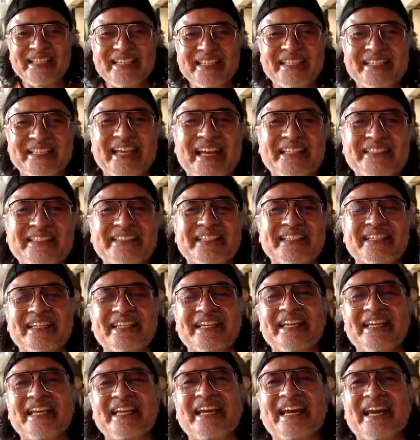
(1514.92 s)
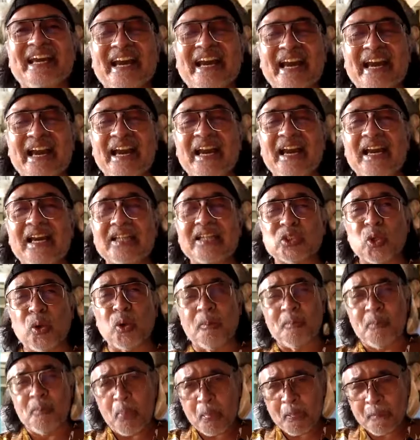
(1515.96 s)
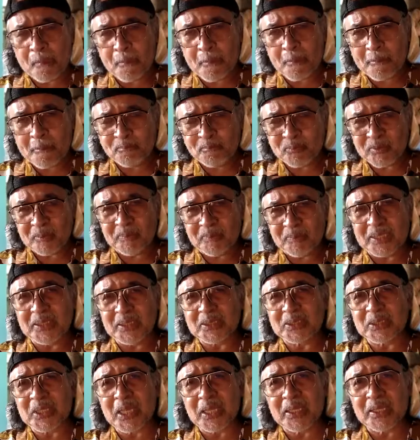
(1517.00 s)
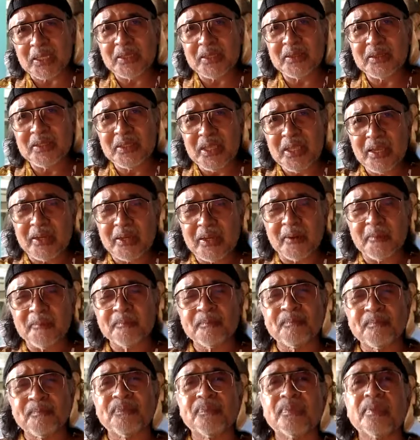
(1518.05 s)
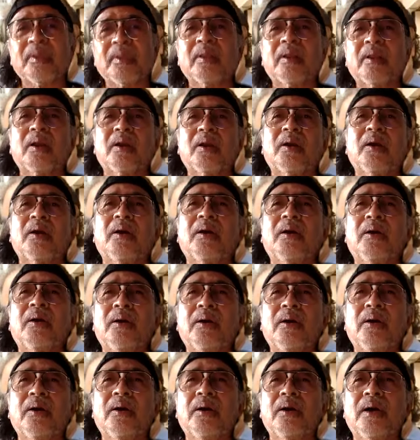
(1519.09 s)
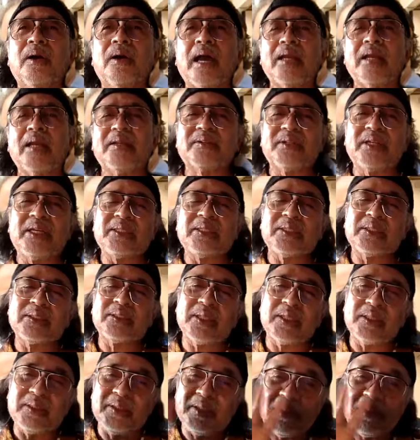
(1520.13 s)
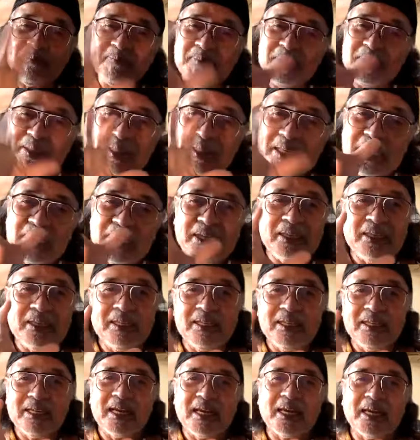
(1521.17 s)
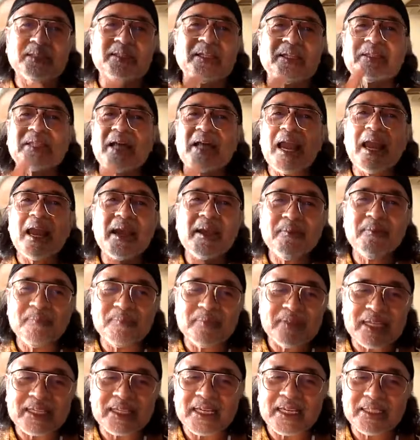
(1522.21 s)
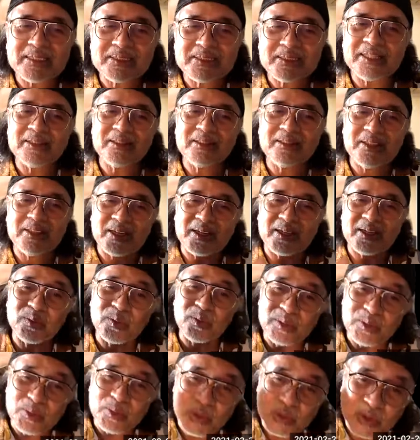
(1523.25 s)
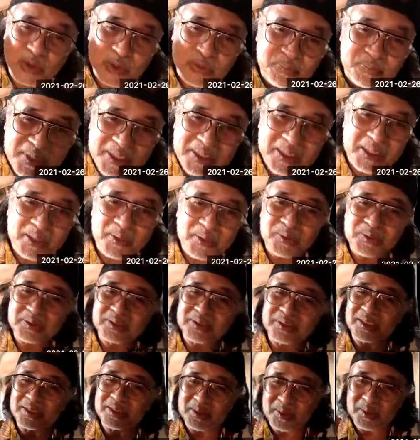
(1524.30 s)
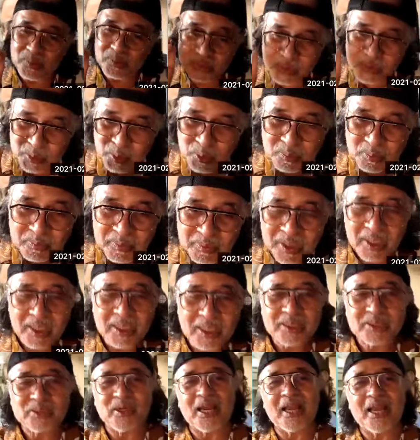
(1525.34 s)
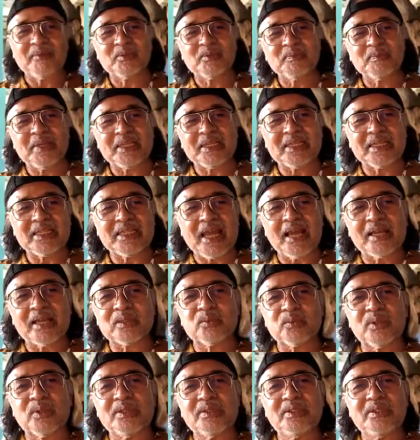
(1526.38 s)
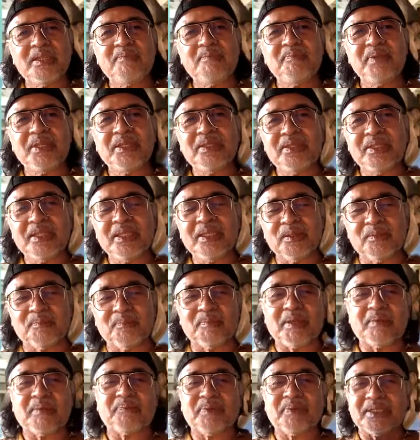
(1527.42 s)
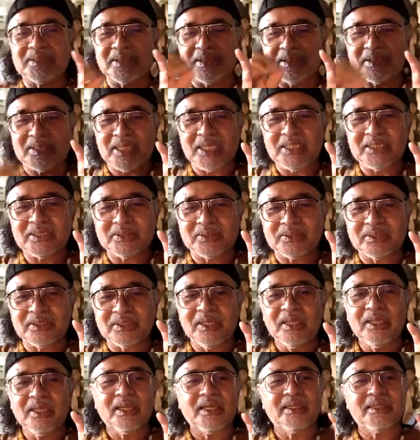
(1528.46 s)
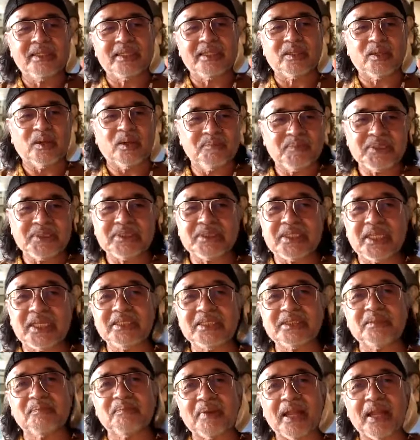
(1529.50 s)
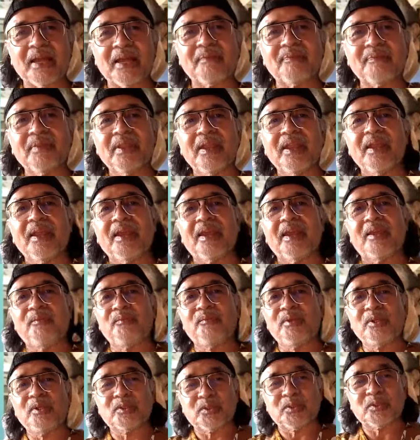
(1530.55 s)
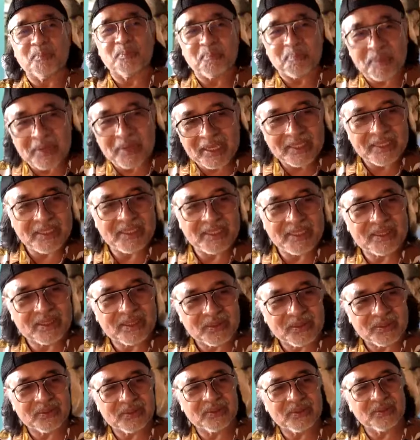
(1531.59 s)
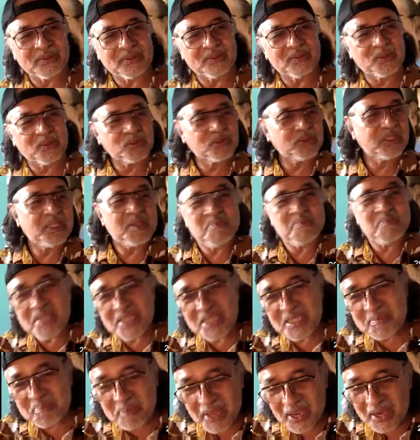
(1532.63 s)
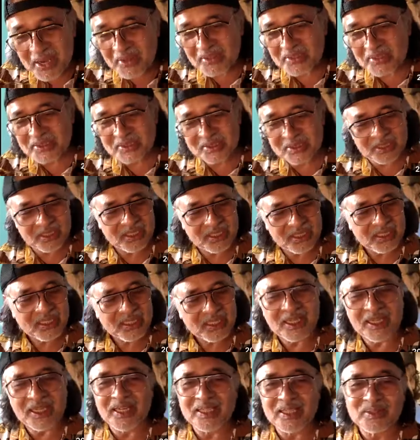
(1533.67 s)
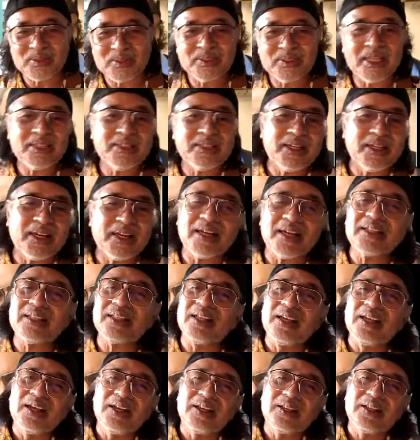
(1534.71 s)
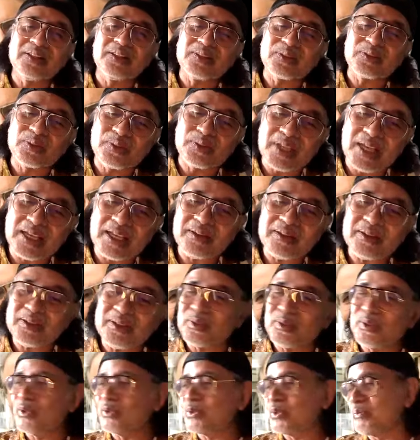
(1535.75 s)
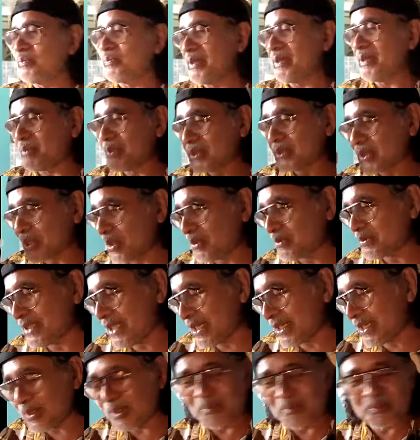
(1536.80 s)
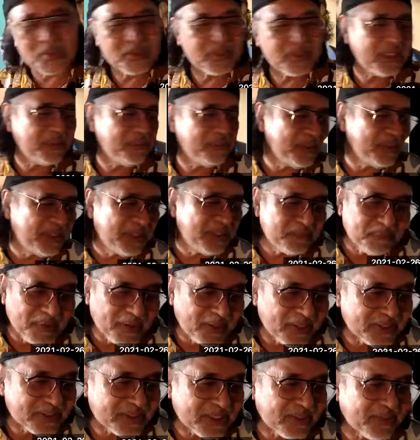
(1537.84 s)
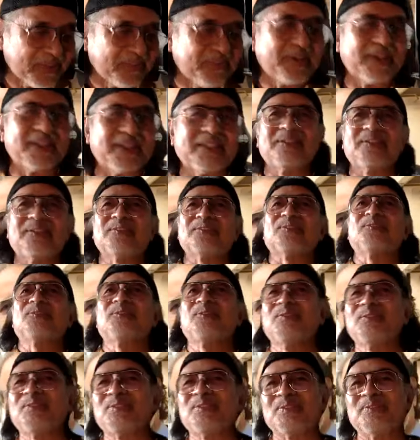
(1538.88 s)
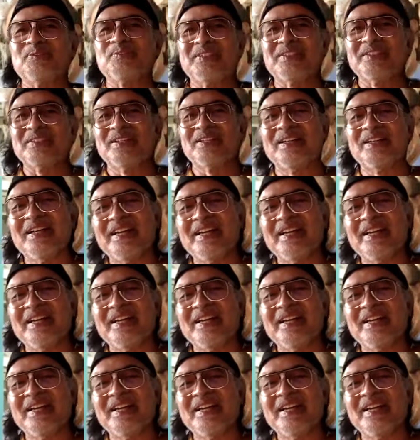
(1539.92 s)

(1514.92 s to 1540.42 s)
ENAGIC. So by the second year, I created a DVD. At the time, like I said, there are no YouTube videos, there are no Zoom. So I had to make an actual DVD of my presentation and the compensation plan. And we used to play it on those DVD players. Today, today you go to people's homes, there are no more DVD players. Everybody goes on YouTube, you know.